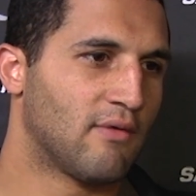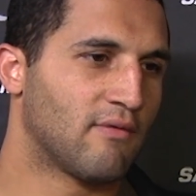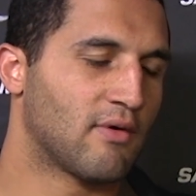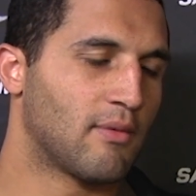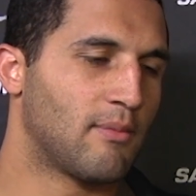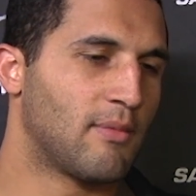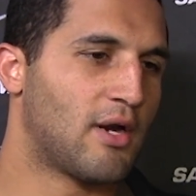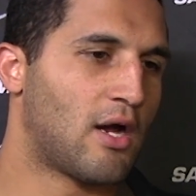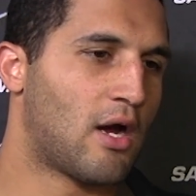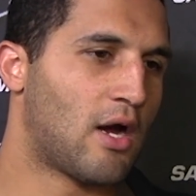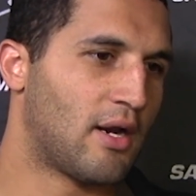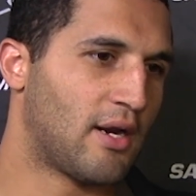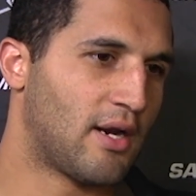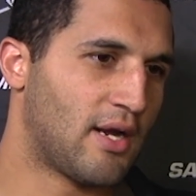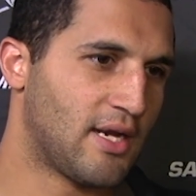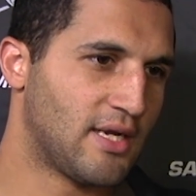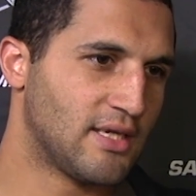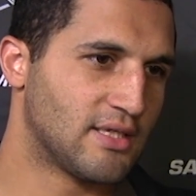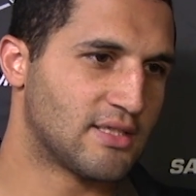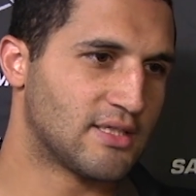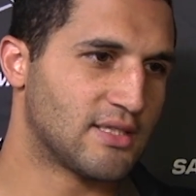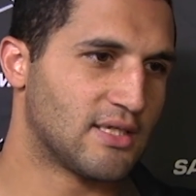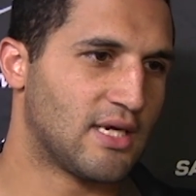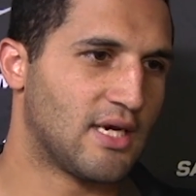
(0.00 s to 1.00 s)
from an on
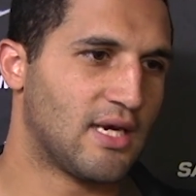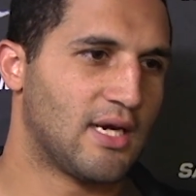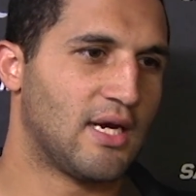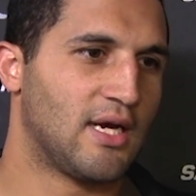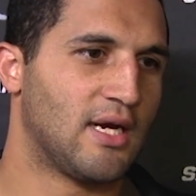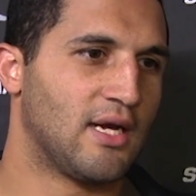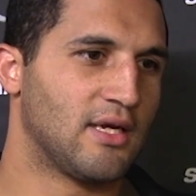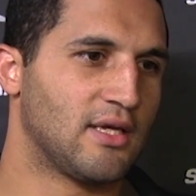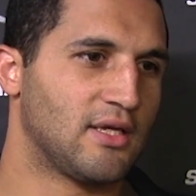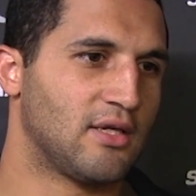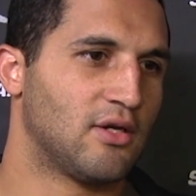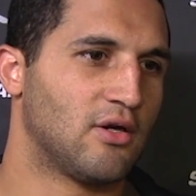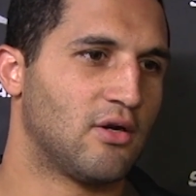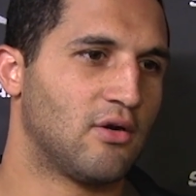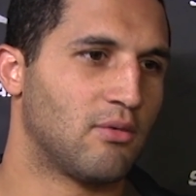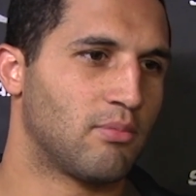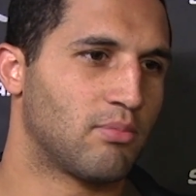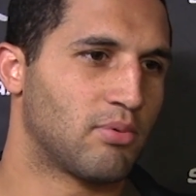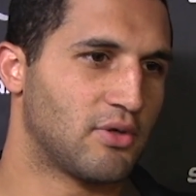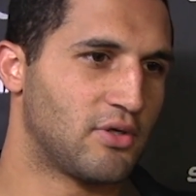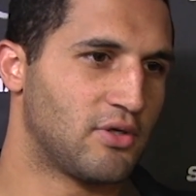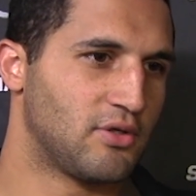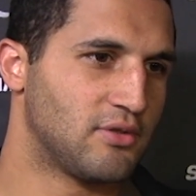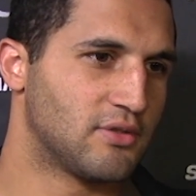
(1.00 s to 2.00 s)
ice, uh, you know,
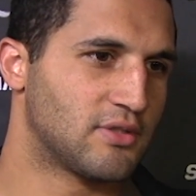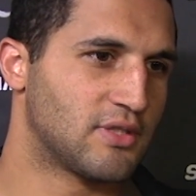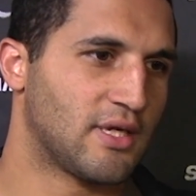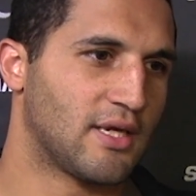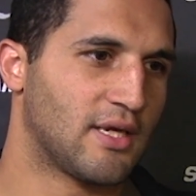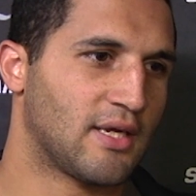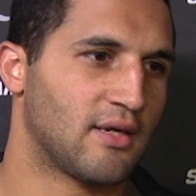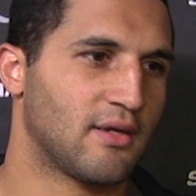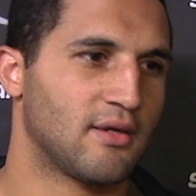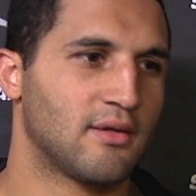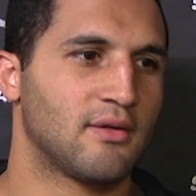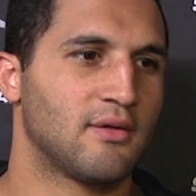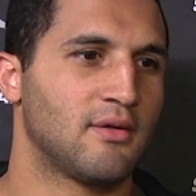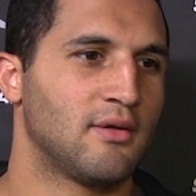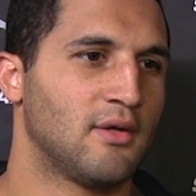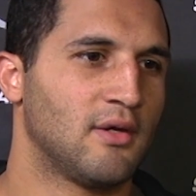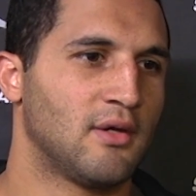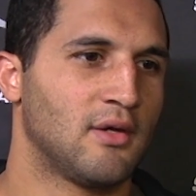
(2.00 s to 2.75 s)
producing